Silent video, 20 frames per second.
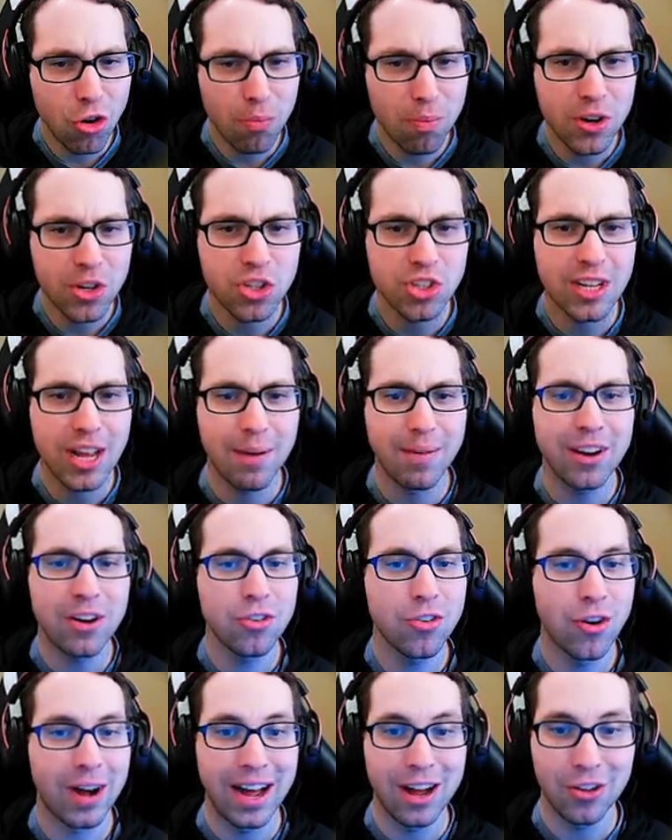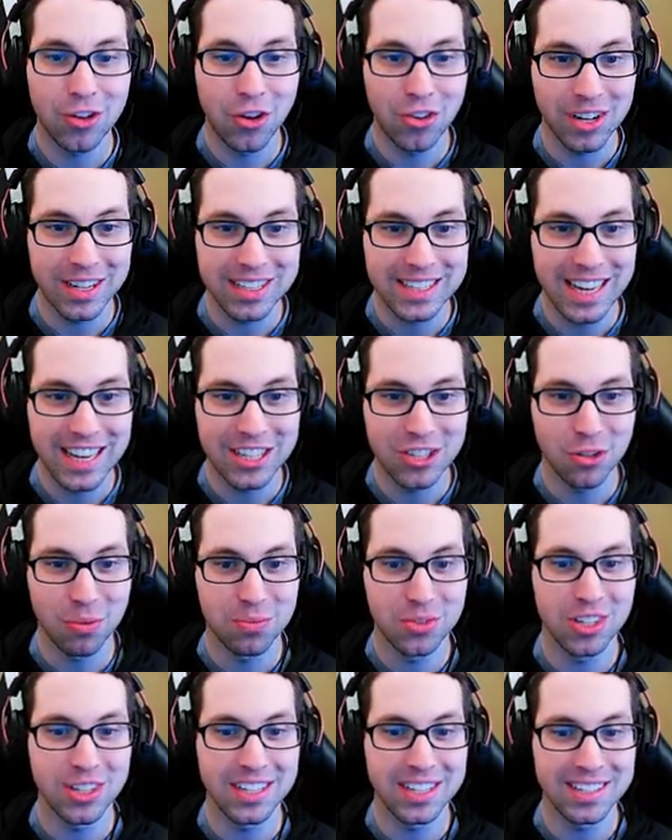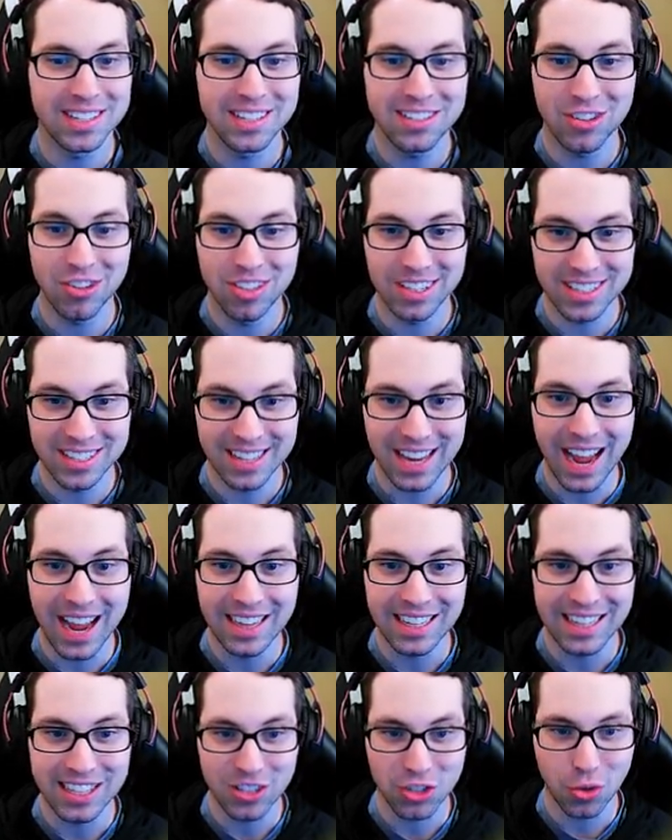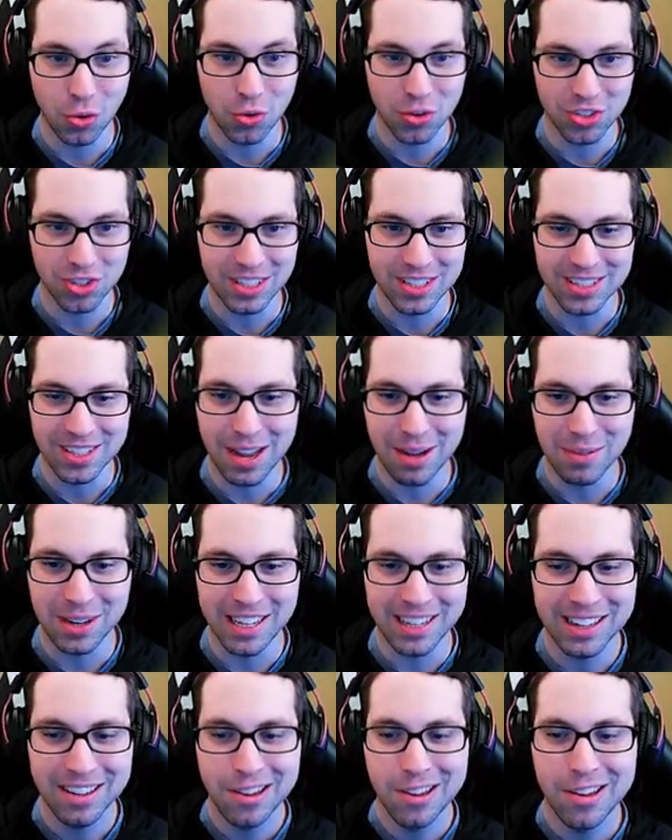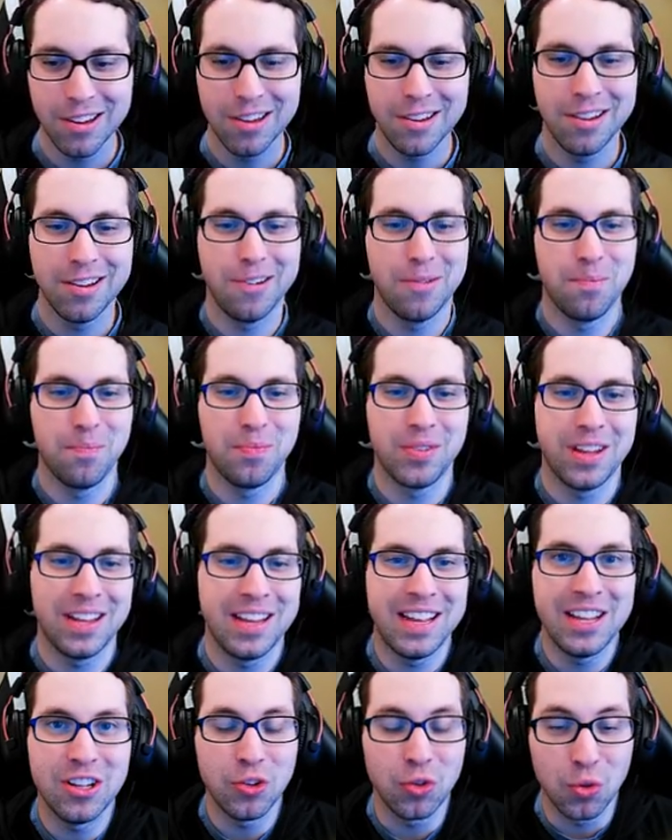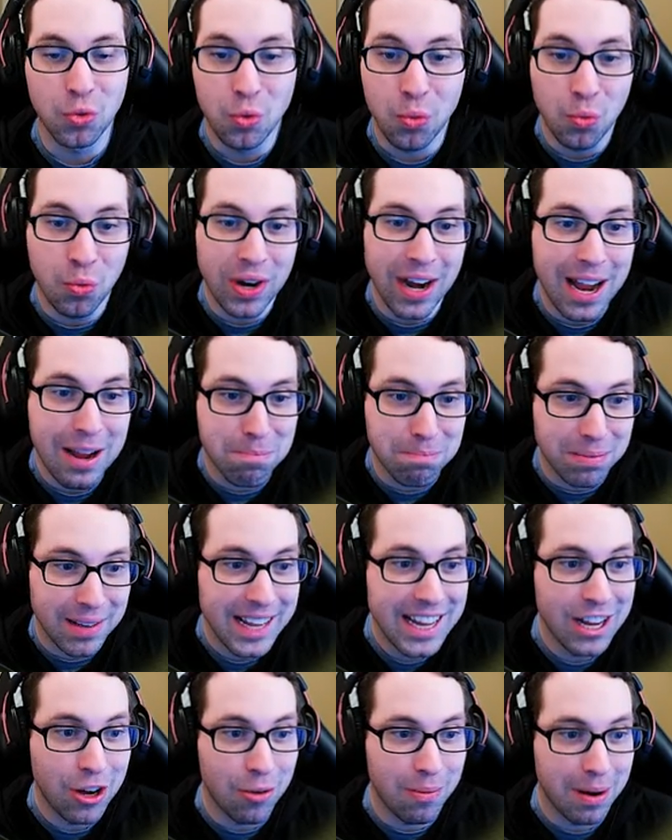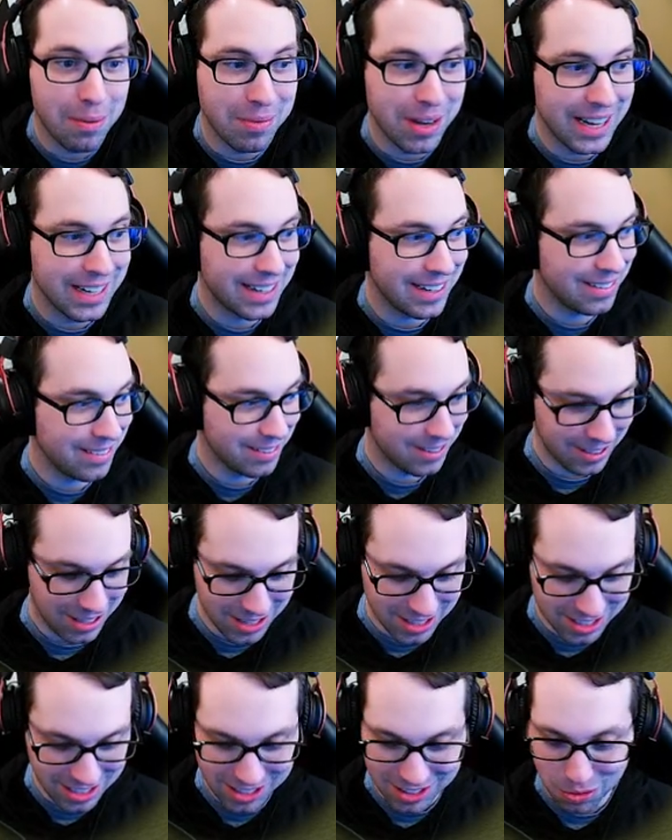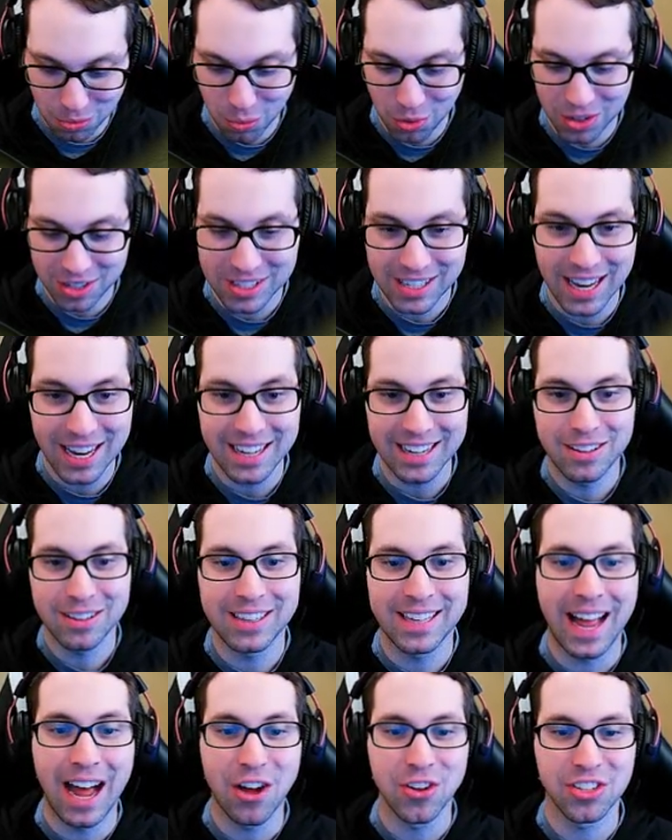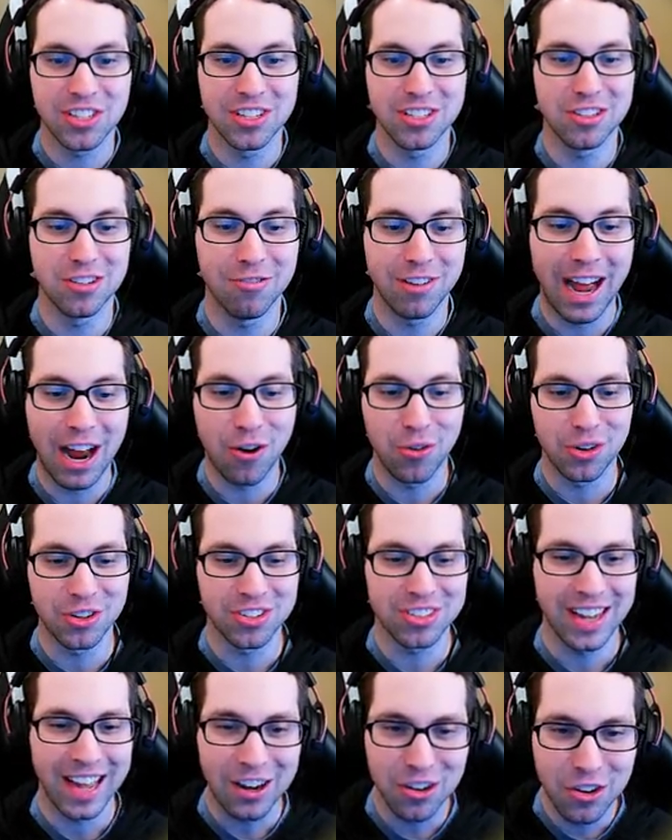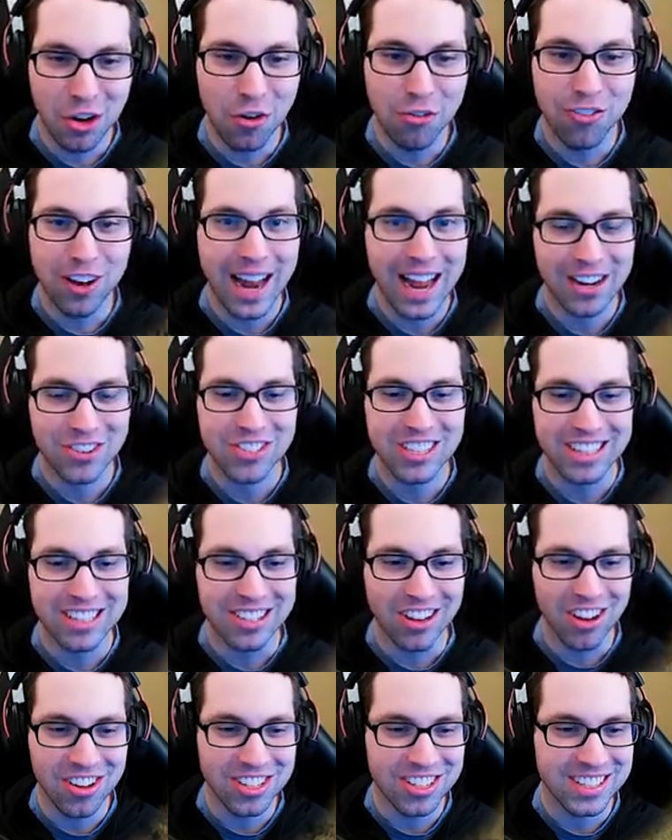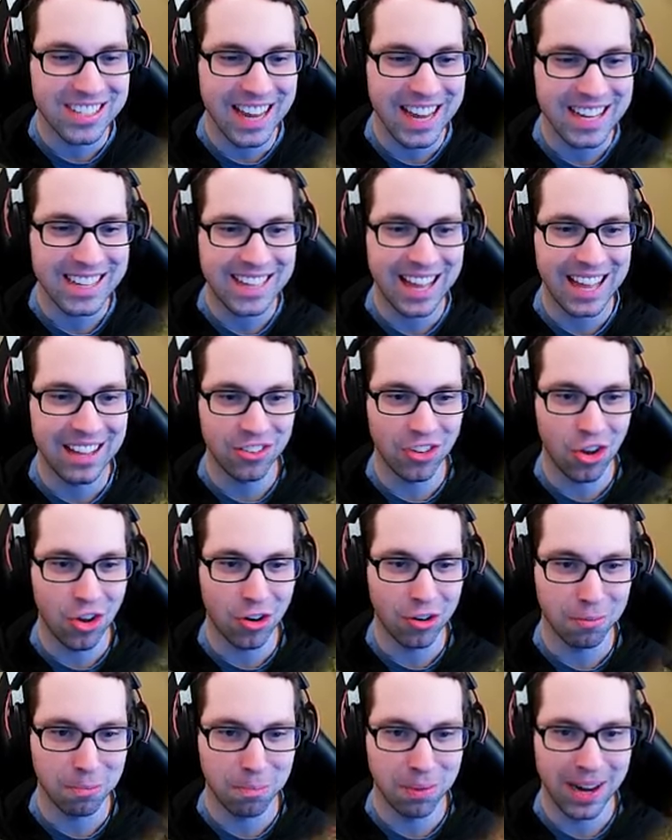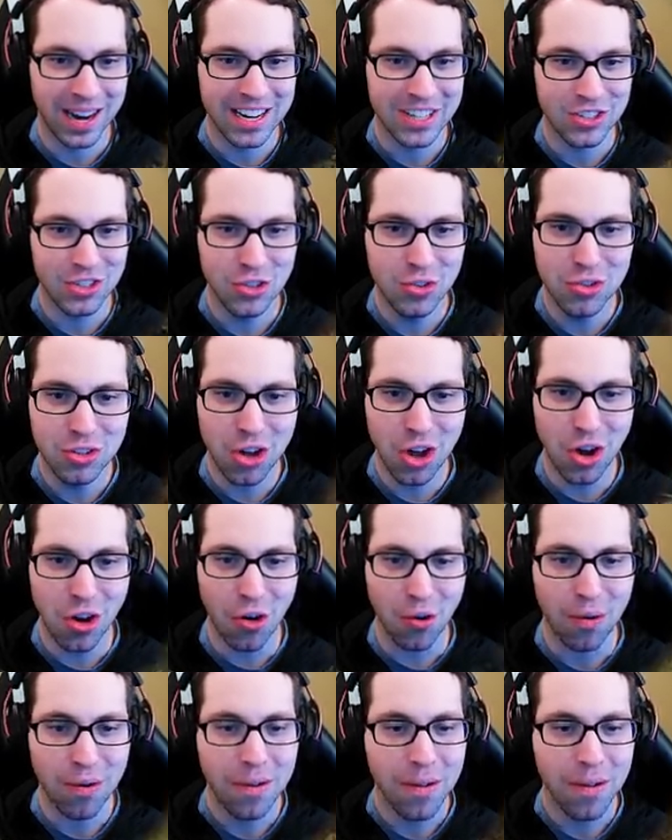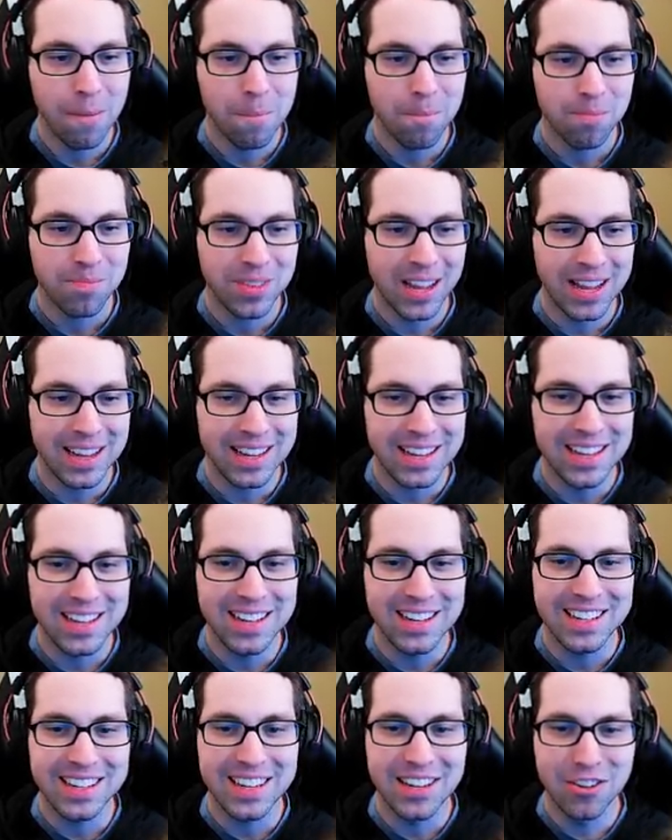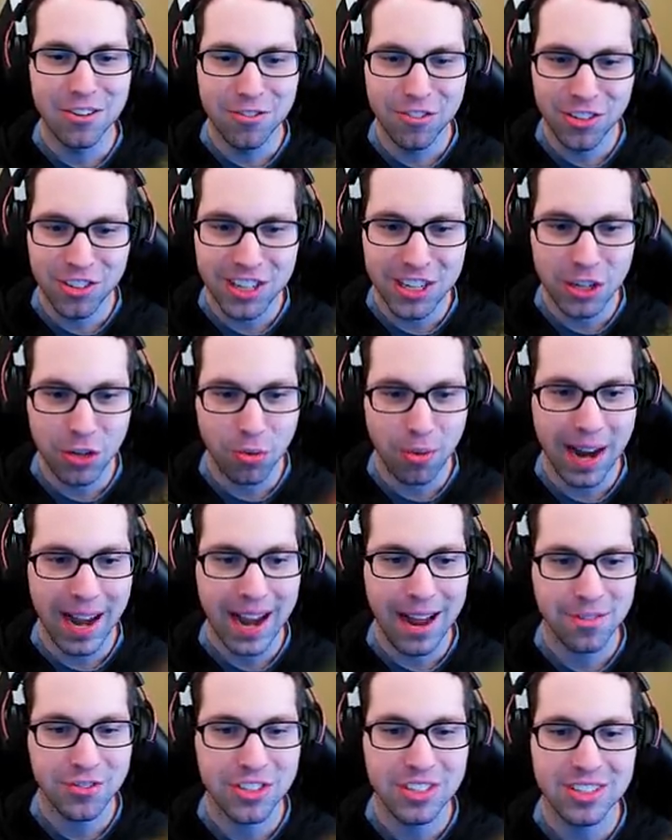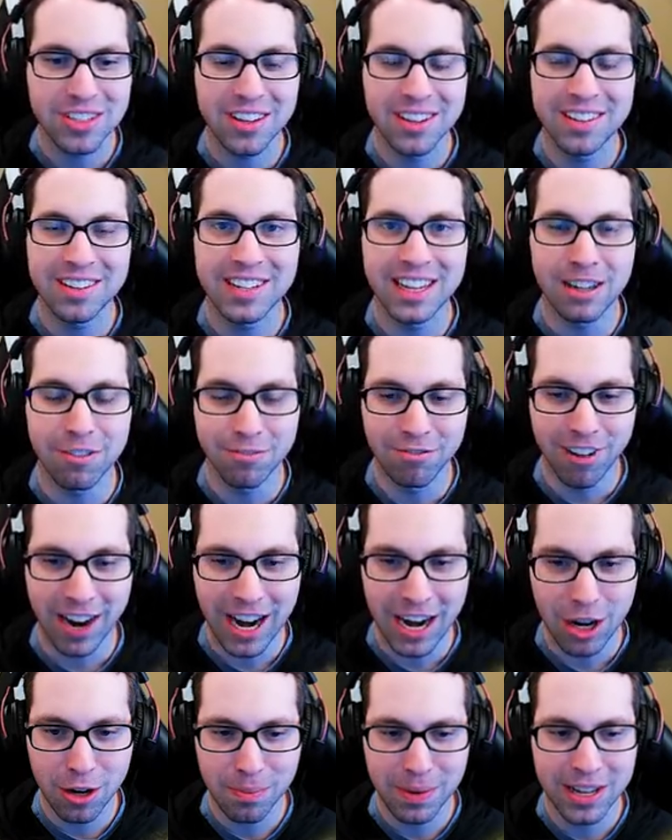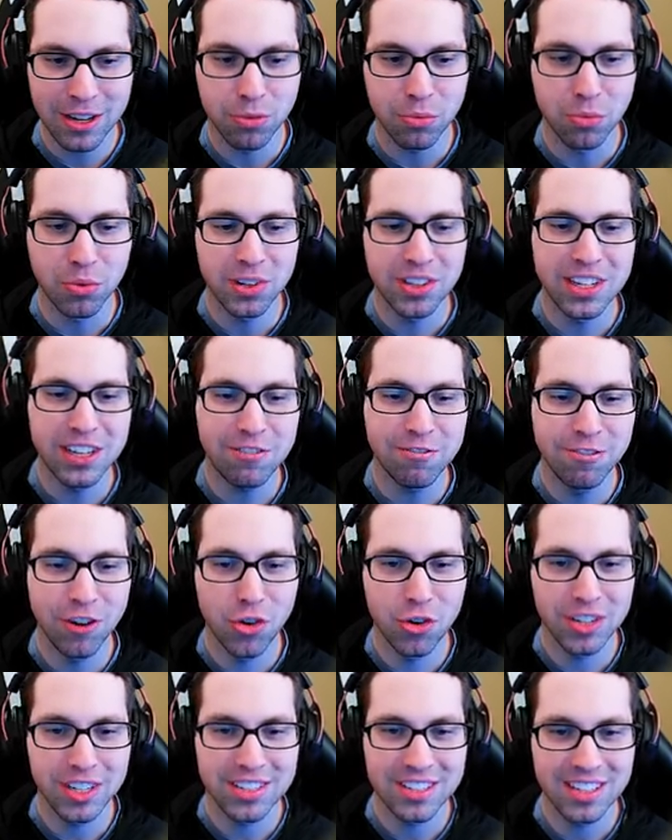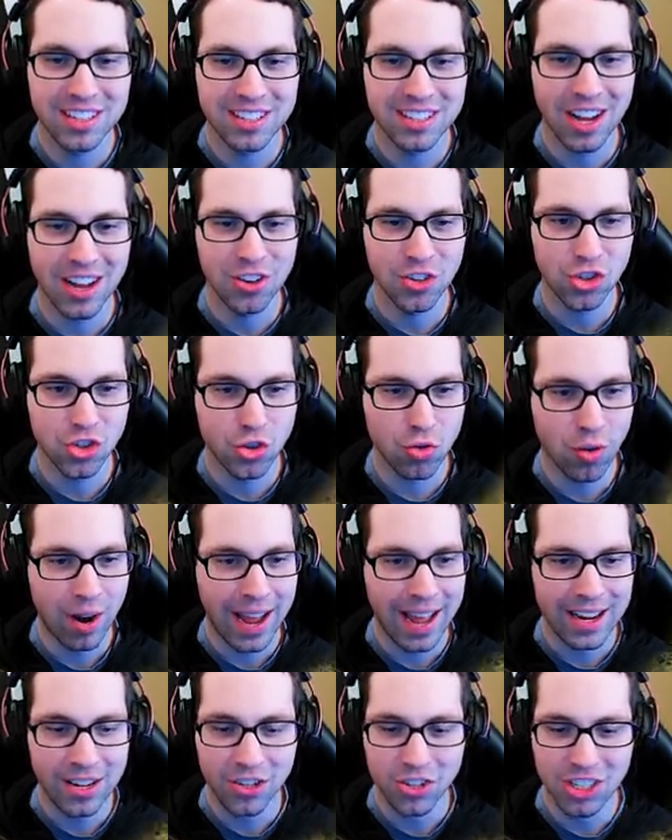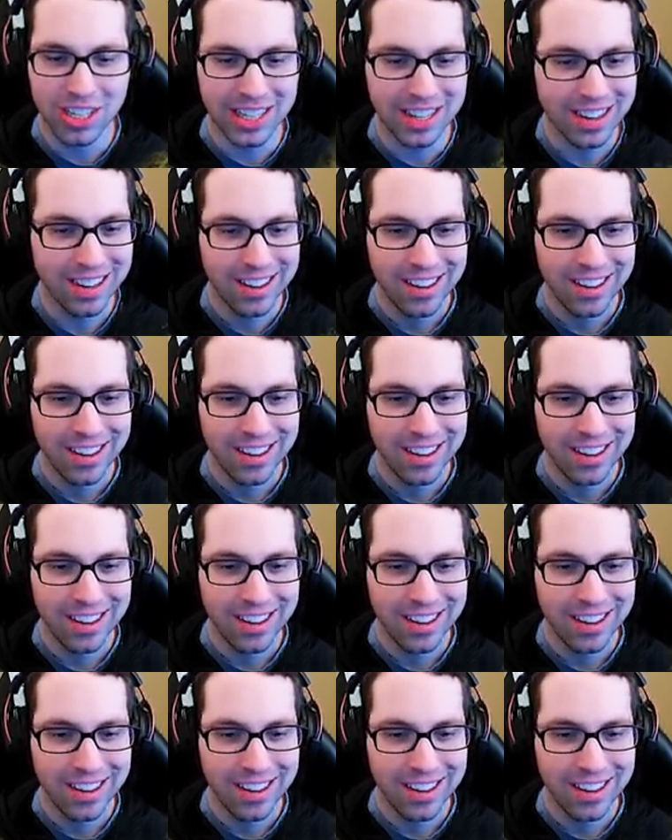much time i don't know how long it takes him to the, to design these courses i mean it when i play them i'm like this would take thousands of hours i don't know if it actually does take that long but i do know that he carefully crafts the environment, really focuses on strategy.